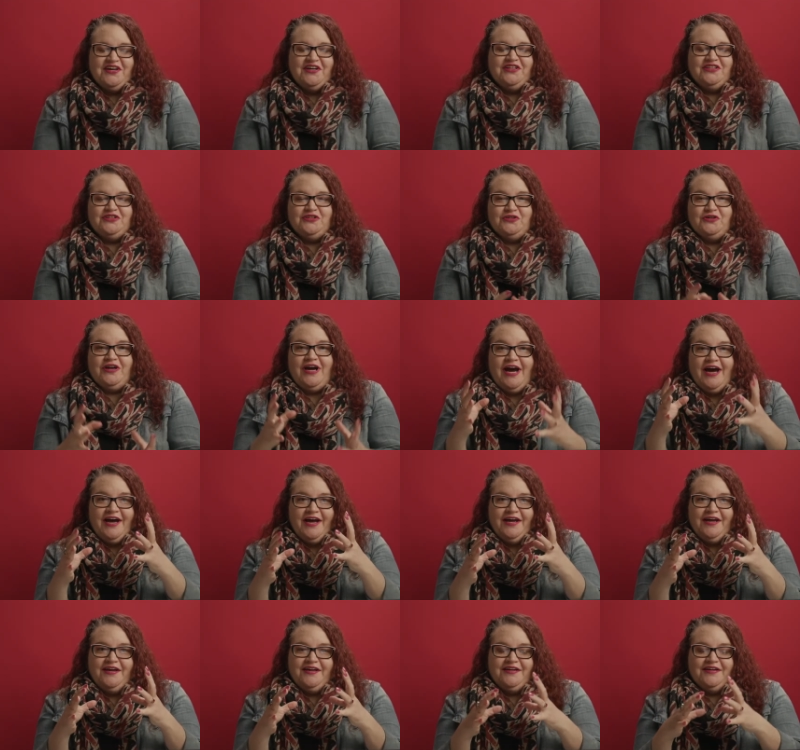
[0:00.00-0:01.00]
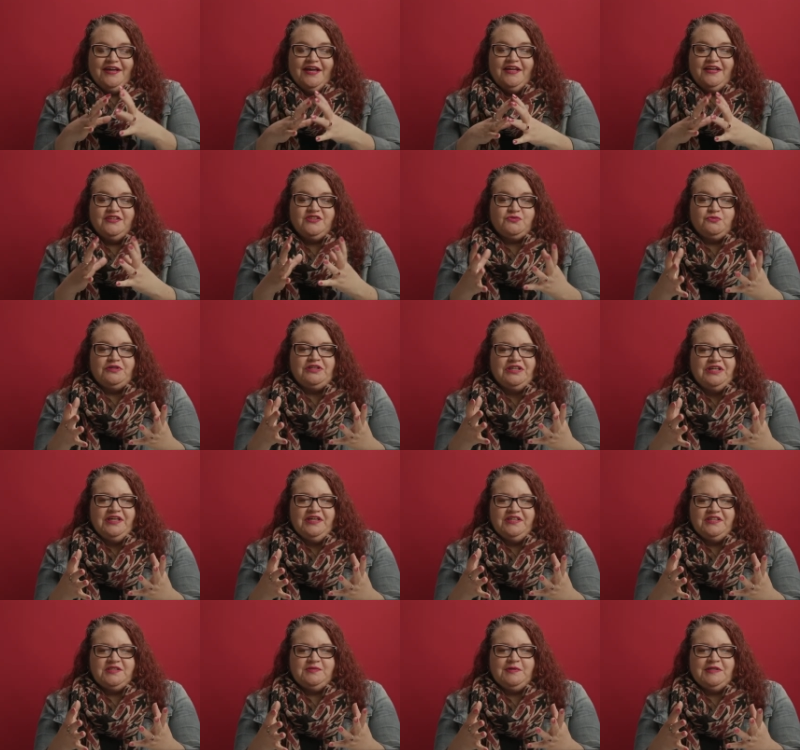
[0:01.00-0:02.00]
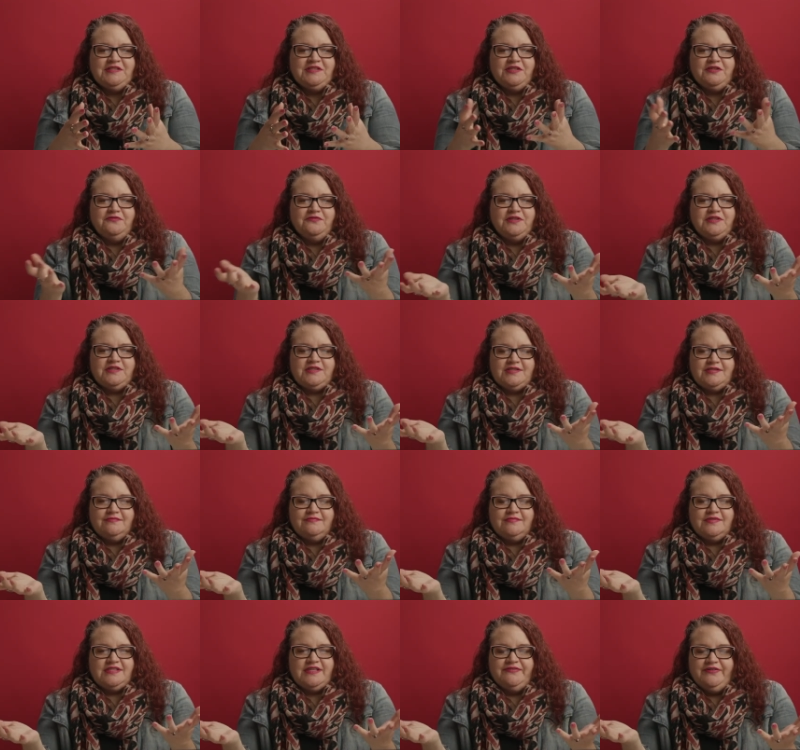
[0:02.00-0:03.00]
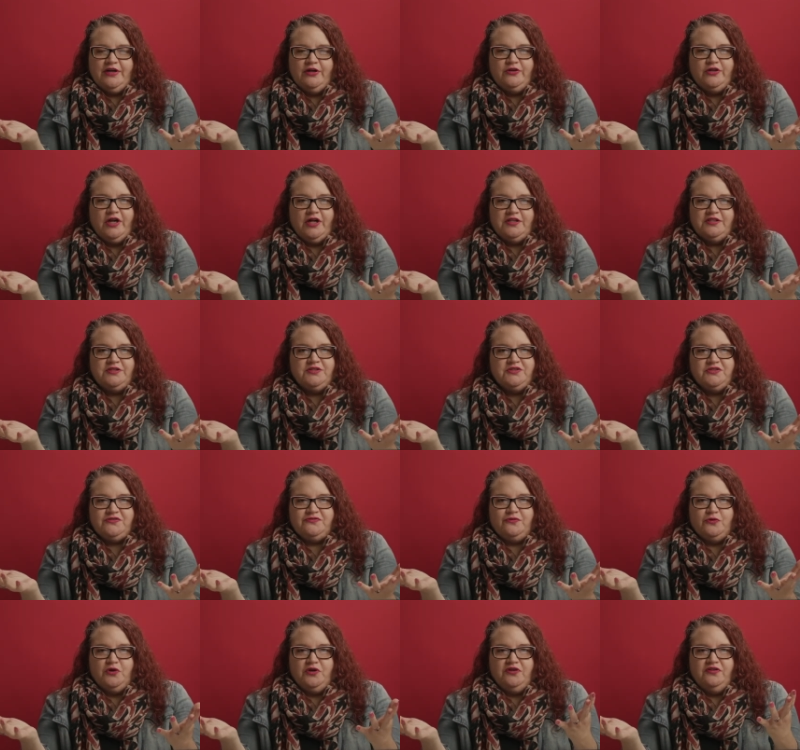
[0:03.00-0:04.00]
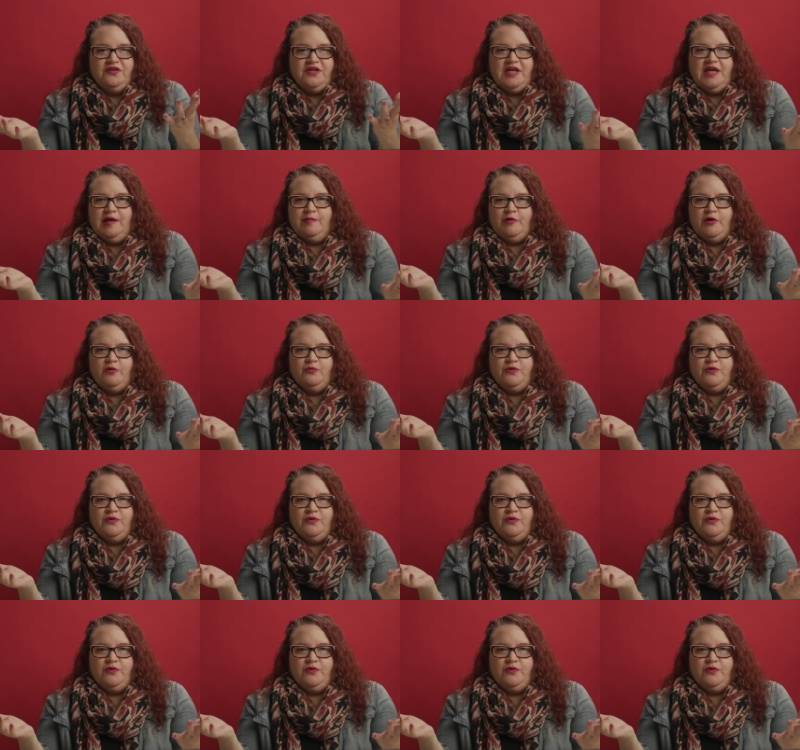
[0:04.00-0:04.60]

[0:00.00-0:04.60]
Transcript: little guy, and it's really inexpensive. It's $700 for the camera